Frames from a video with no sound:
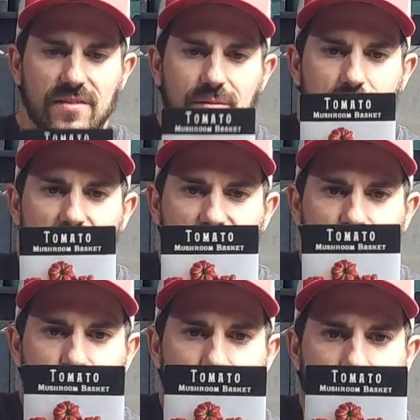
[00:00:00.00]
the
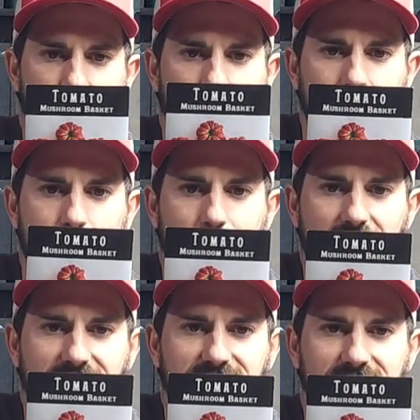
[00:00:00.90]
mushroom
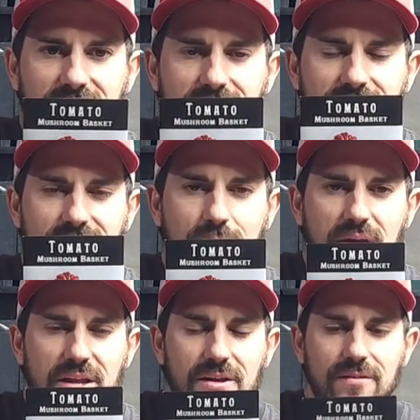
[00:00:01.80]
basket
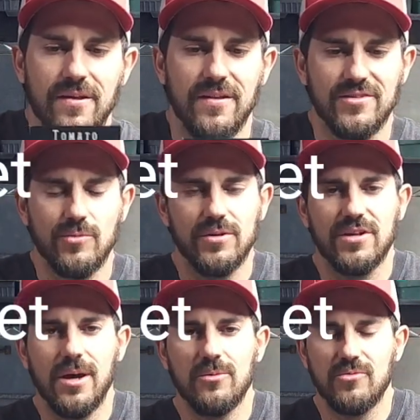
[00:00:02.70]
tomato. Now this one
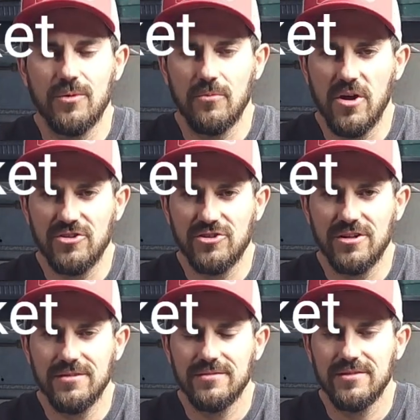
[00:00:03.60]
comes from
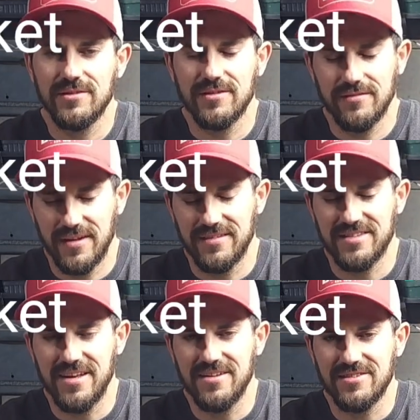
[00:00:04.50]
Russia. They
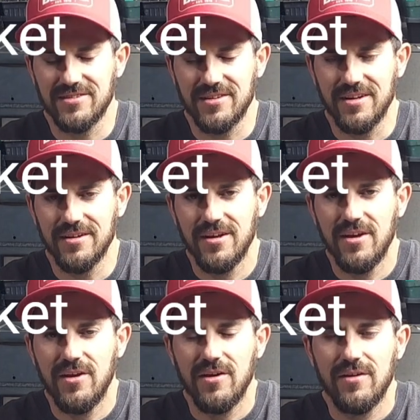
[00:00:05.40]
say this is a
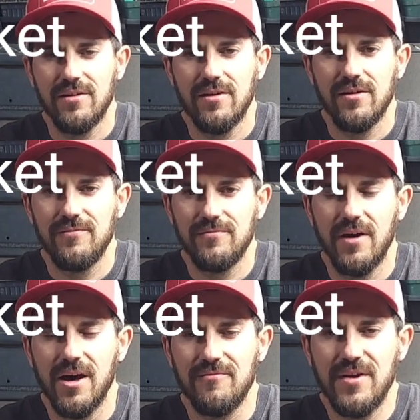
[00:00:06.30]

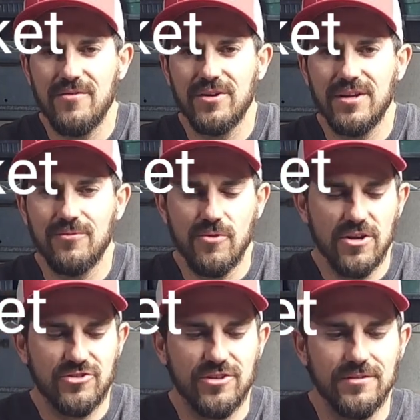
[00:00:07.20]
favorite in
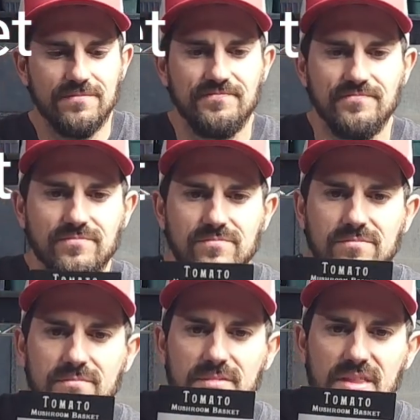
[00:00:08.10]
Russia,
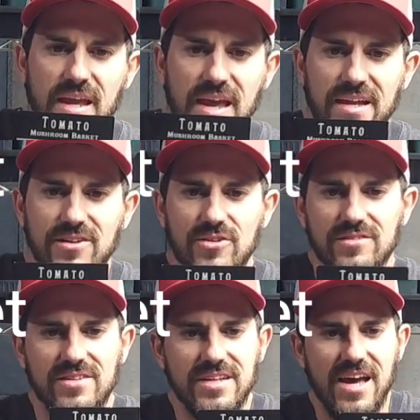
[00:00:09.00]
and you
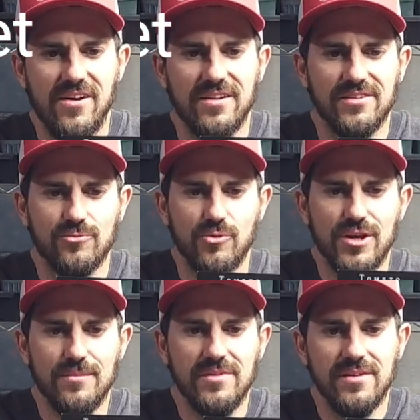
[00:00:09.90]
can see how it is
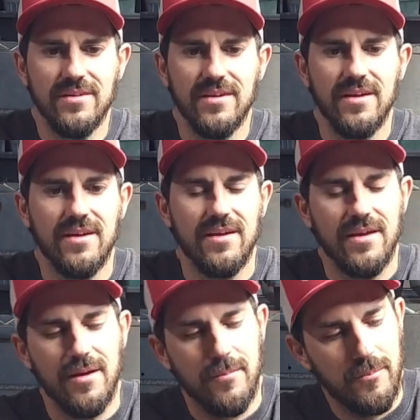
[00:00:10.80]
ribbed,
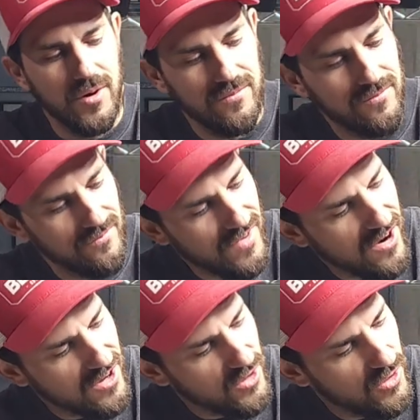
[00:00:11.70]
but
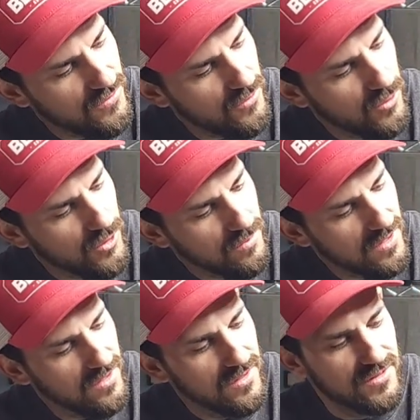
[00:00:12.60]
very uniformed.
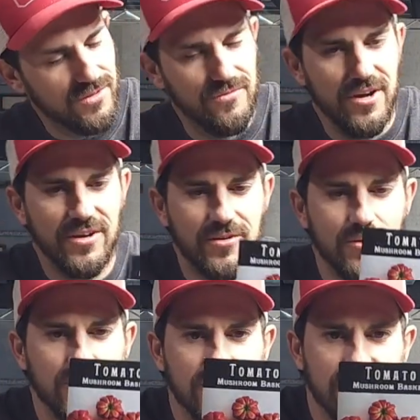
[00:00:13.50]
So very
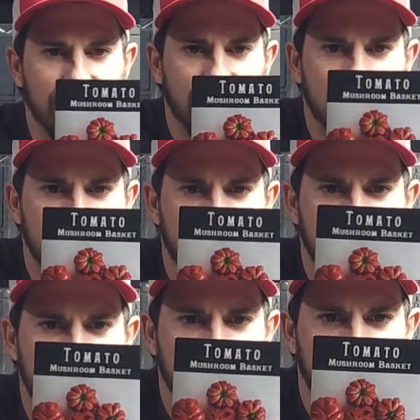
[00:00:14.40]
cool looking, if you can see that